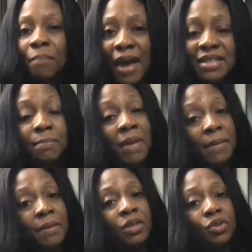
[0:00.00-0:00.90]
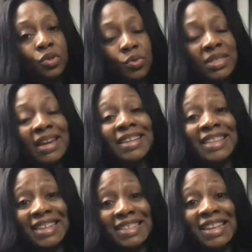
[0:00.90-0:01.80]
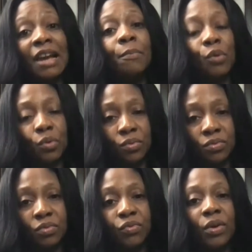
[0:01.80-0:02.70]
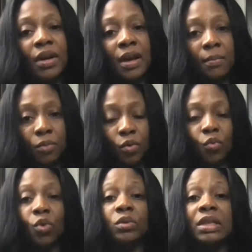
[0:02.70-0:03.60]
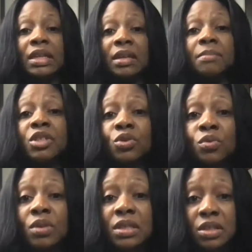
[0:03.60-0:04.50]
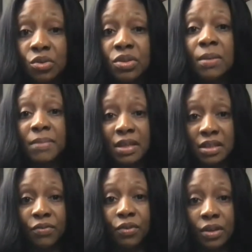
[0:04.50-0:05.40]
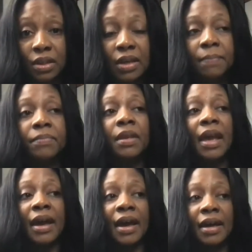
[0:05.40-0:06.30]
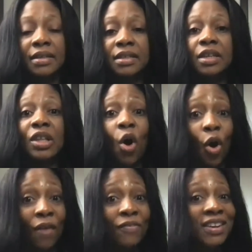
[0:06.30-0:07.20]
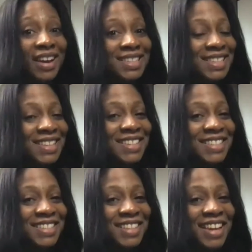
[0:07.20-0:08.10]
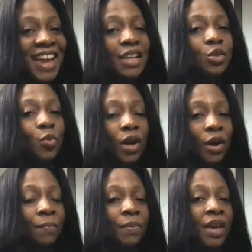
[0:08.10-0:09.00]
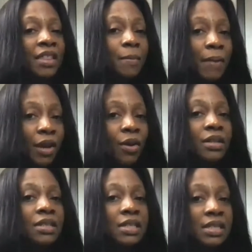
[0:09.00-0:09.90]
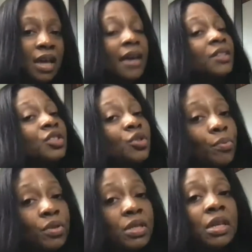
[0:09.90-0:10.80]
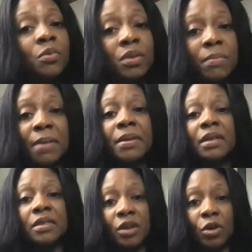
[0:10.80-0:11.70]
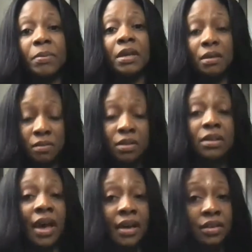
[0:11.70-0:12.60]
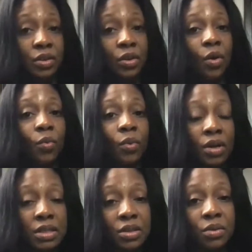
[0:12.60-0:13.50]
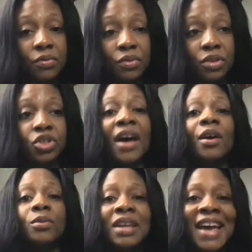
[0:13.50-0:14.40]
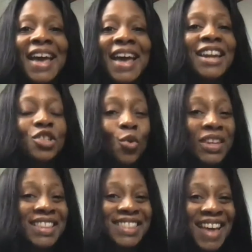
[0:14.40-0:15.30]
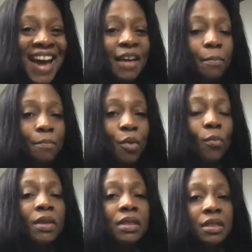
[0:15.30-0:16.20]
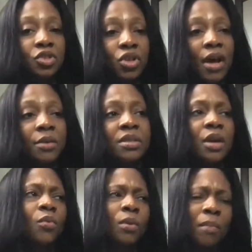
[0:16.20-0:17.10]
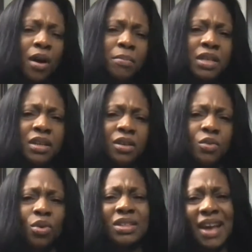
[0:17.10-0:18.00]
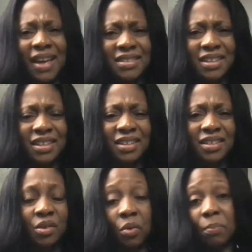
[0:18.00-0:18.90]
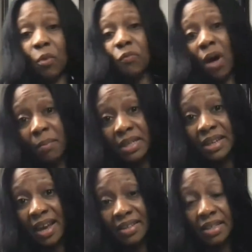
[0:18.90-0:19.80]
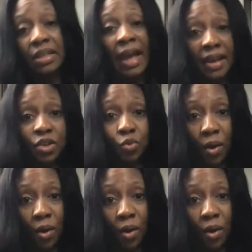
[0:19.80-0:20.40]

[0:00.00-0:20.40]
I said, maybe you setting the example for him will lead him to consider something differently. And often I see this is the case where the parent decides to proceed with maybe a therapy that, we're considering for the child. And it's only at that moment that the child's like, well, mom did it, or dad did it, or both mom and dad did X,